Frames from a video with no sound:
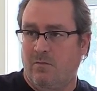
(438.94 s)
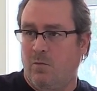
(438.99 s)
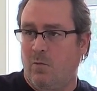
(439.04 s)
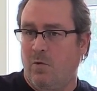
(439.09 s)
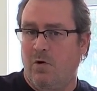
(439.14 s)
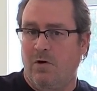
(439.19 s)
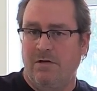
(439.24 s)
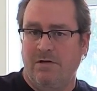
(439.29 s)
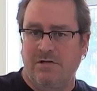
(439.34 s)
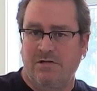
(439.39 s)

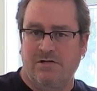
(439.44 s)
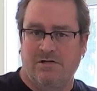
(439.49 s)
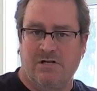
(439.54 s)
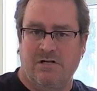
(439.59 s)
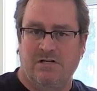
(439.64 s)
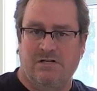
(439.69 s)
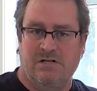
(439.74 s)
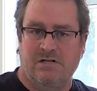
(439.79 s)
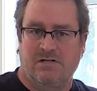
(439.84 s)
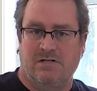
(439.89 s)
wood, the
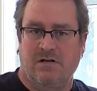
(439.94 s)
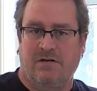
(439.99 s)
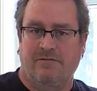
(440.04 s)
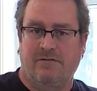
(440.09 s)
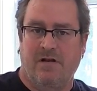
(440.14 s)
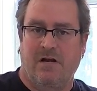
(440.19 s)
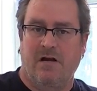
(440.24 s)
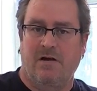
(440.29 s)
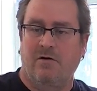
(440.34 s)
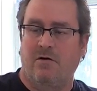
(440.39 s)
sheets of
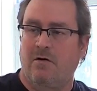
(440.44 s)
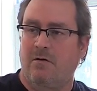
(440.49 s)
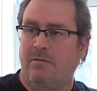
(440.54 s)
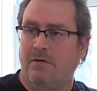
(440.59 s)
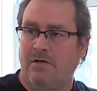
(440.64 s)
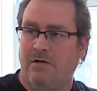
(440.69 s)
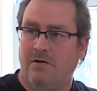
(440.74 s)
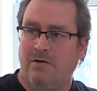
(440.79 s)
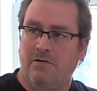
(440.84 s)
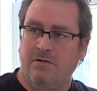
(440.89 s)
stuff that I
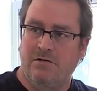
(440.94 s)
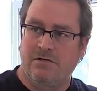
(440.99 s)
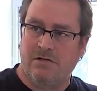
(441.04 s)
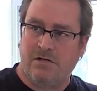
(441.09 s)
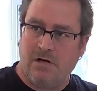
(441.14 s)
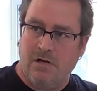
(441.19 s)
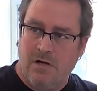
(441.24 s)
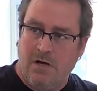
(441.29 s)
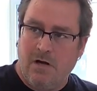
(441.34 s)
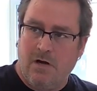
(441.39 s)
normally
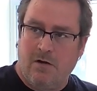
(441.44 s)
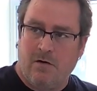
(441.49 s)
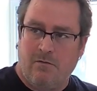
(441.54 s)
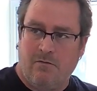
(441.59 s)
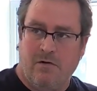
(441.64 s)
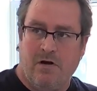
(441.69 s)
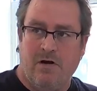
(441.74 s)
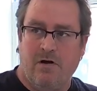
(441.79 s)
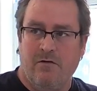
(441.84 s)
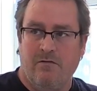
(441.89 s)
use
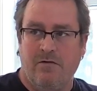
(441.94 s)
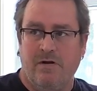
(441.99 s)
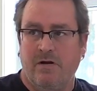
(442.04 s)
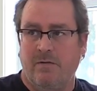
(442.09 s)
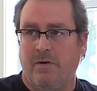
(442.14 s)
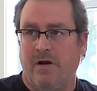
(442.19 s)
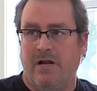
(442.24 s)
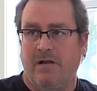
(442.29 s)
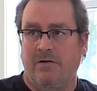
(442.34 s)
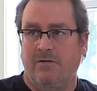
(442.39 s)
right over
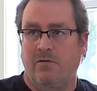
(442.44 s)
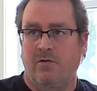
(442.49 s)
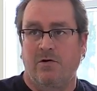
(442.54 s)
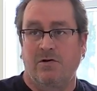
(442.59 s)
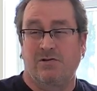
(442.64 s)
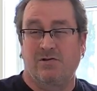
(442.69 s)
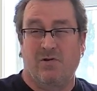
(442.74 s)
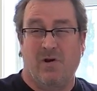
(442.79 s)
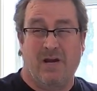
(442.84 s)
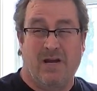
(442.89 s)
there by the
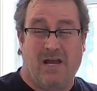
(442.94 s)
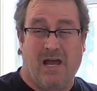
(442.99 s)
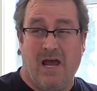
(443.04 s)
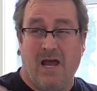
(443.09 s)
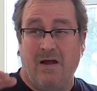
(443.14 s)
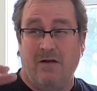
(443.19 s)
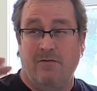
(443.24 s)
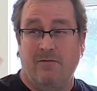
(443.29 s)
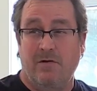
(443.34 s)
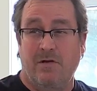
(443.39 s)
door, so I
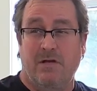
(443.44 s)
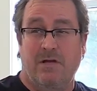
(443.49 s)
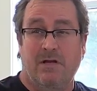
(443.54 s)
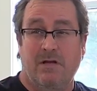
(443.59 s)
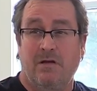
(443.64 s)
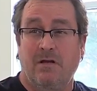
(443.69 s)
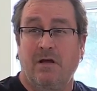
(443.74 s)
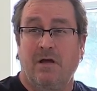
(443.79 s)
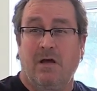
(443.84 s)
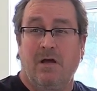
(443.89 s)
can't
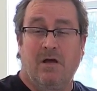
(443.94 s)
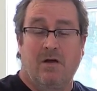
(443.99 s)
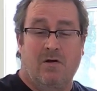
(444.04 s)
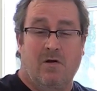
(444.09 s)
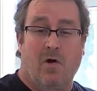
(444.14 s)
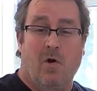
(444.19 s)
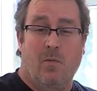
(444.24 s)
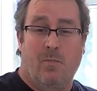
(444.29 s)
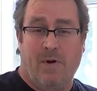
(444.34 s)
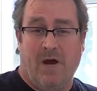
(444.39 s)
really
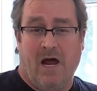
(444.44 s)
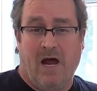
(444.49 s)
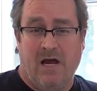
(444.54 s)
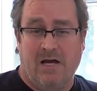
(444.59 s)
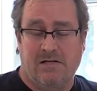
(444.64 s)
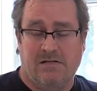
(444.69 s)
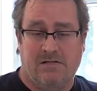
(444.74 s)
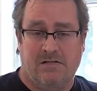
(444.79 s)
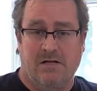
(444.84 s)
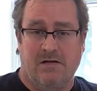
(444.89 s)
go
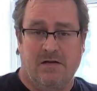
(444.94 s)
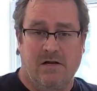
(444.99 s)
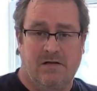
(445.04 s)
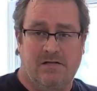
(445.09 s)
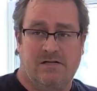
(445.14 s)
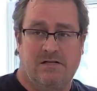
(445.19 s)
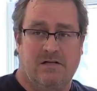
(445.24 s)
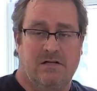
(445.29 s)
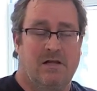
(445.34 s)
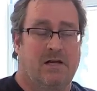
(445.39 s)
past the
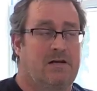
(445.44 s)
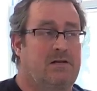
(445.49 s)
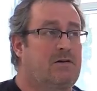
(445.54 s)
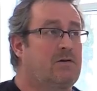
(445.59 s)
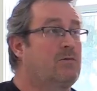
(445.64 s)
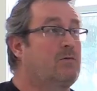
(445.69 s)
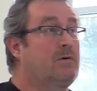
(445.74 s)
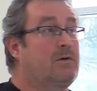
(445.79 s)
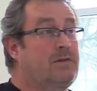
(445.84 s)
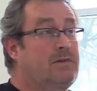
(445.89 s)
dust
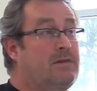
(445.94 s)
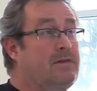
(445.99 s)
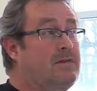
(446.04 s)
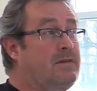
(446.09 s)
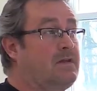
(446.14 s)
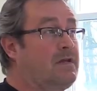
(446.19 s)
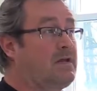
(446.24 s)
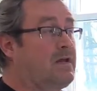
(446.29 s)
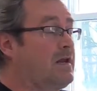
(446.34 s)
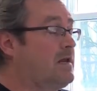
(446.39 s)
collector with the
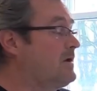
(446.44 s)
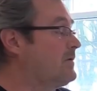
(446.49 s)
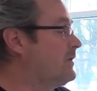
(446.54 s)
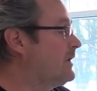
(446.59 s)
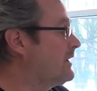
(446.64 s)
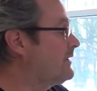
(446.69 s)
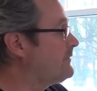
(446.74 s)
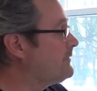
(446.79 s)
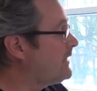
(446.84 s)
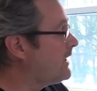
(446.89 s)
thing
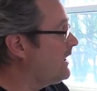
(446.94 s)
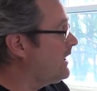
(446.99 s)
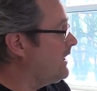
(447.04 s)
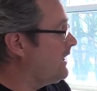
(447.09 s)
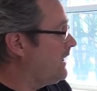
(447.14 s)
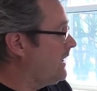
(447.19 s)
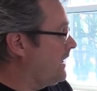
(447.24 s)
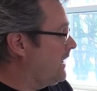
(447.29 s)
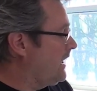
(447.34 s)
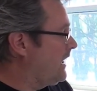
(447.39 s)
anyway.
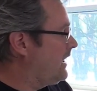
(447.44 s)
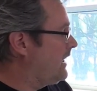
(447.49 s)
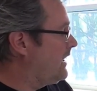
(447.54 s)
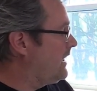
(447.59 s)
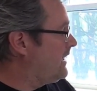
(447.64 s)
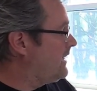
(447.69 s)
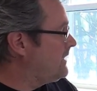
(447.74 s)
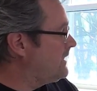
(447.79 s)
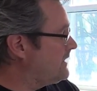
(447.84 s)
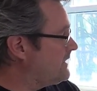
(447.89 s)

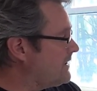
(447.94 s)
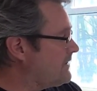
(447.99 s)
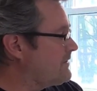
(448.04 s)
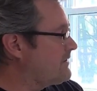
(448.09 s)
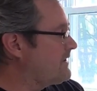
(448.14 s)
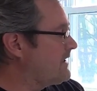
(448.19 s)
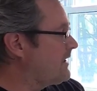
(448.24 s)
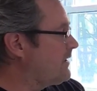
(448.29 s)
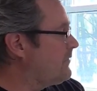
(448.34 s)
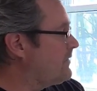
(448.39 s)

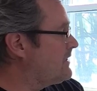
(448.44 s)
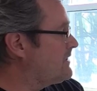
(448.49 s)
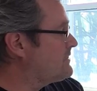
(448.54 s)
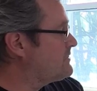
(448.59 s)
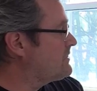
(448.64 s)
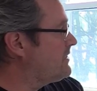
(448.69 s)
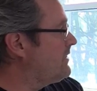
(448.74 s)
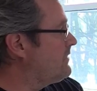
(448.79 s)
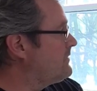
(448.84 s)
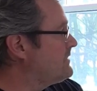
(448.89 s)
Another thing I wanted
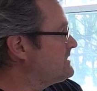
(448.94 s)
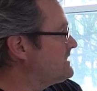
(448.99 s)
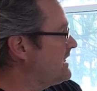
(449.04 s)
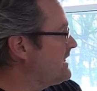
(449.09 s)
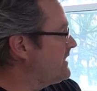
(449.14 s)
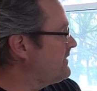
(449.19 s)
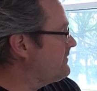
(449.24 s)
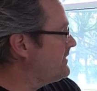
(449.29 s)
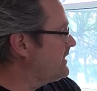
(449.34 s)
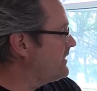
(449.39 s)
to show was
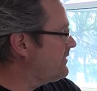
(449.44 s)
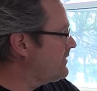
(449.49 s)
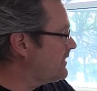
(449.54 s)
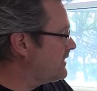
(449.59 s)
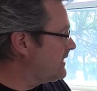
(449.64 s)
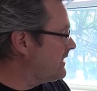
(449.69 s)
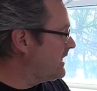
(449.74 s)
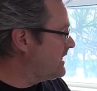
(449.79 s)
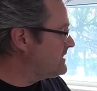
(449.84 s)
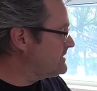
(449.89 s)
that I
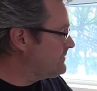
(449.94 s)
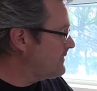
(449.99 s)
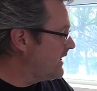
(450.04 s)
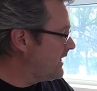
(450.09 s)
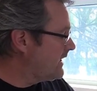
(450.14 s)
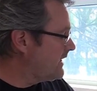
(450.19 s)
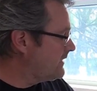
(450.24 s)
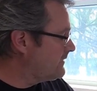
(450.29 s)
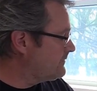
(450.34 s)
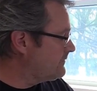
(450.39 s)
reorganized
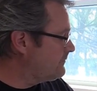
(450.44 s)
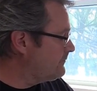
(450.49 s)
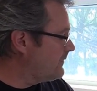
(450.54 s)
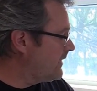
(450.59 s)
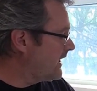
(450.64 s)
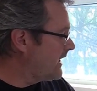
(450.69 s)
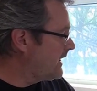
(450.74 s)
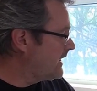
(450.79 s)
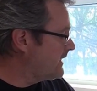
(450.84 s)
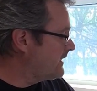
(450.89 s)

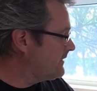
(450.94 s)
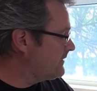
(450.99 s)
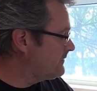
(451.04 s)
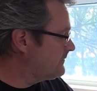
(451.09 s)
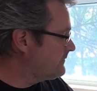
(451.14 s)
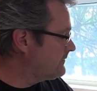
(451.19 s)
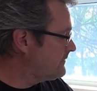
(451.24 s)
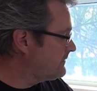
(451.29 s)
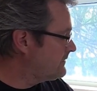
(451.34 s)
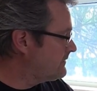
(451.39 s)
my